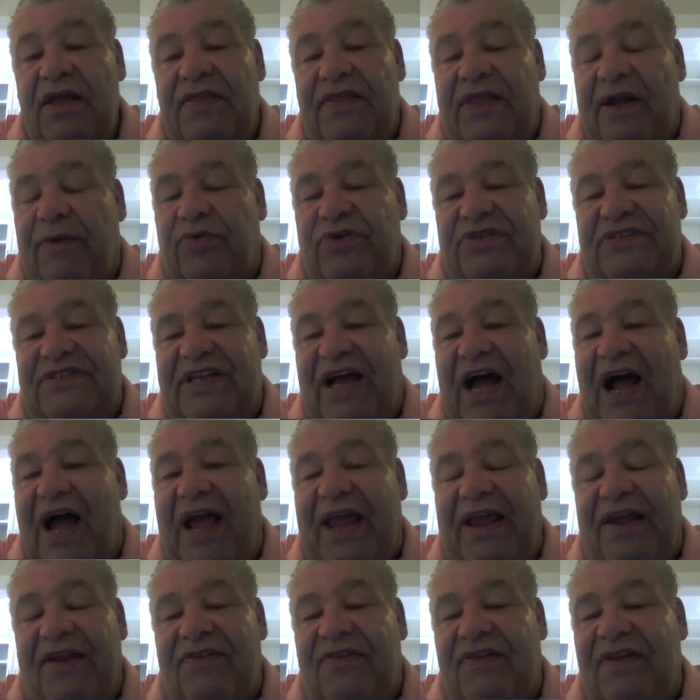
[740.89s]
that
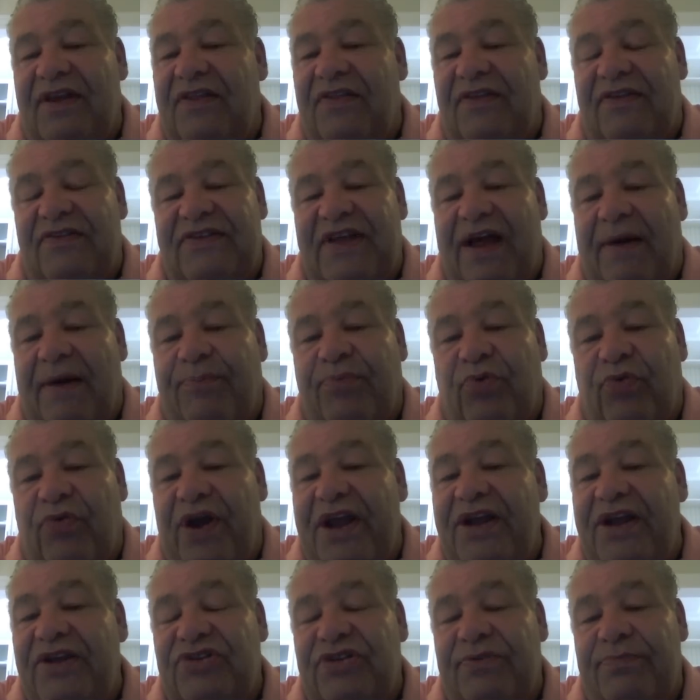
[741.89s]
resides in the
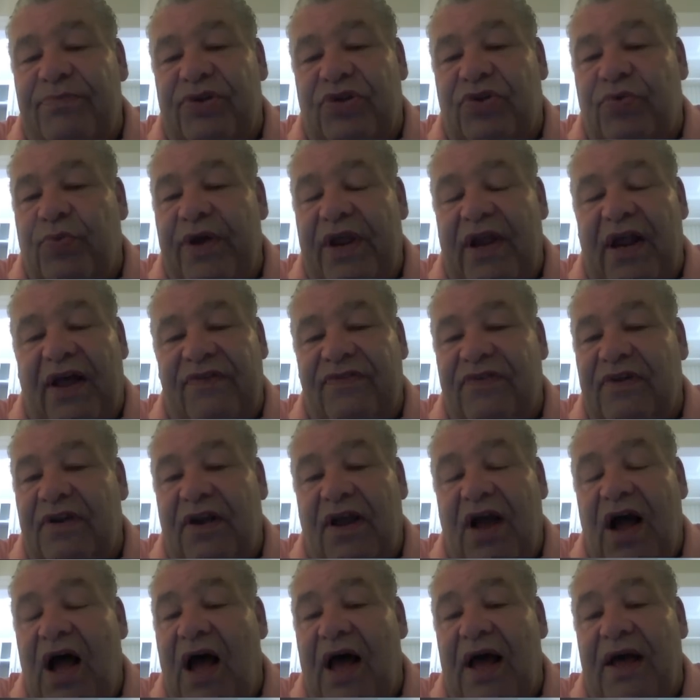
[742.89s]
separation between us
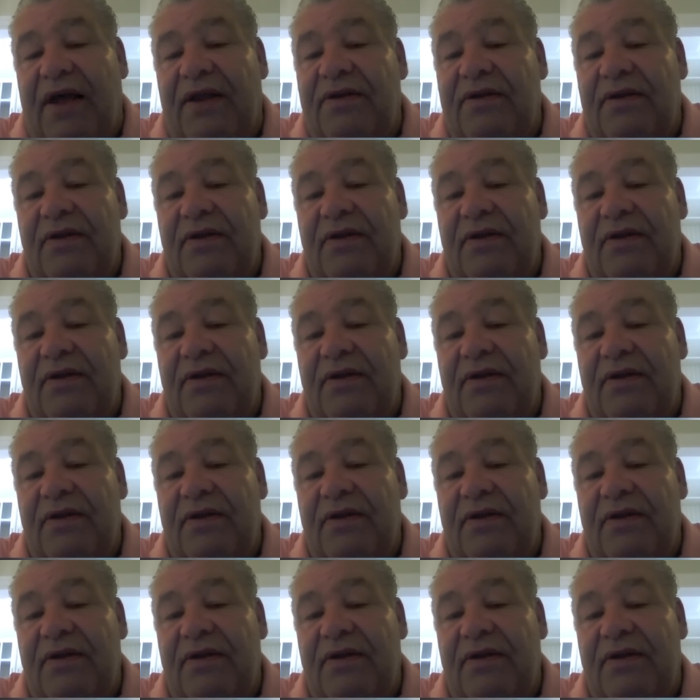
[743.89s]
and God,